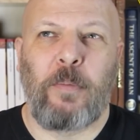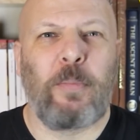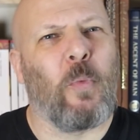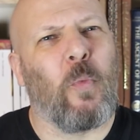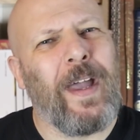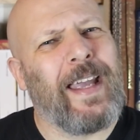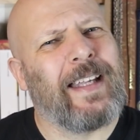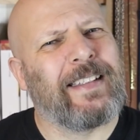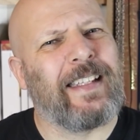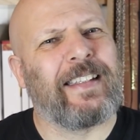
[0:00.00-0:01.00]
But
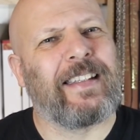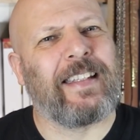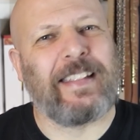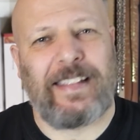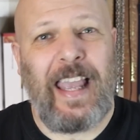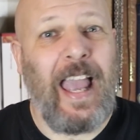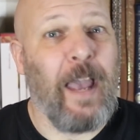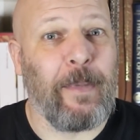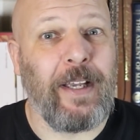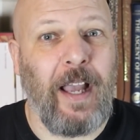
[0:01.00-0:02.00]
where did this
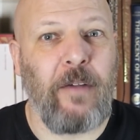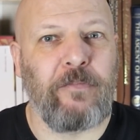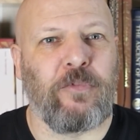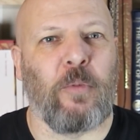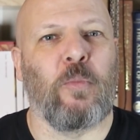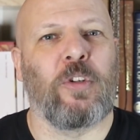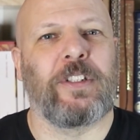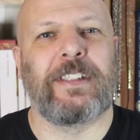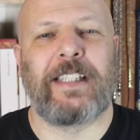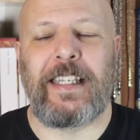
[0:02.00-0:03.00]
hammer come from?
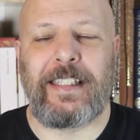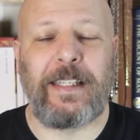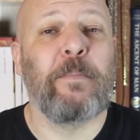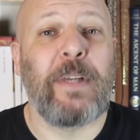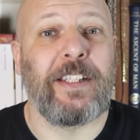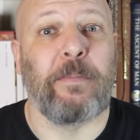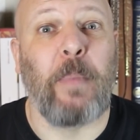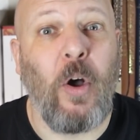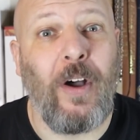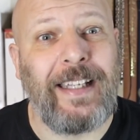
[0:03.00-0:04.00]
What is the symbolism
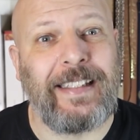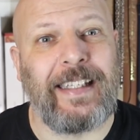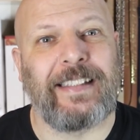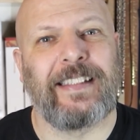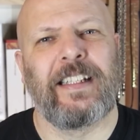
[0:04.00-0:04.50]
behind it?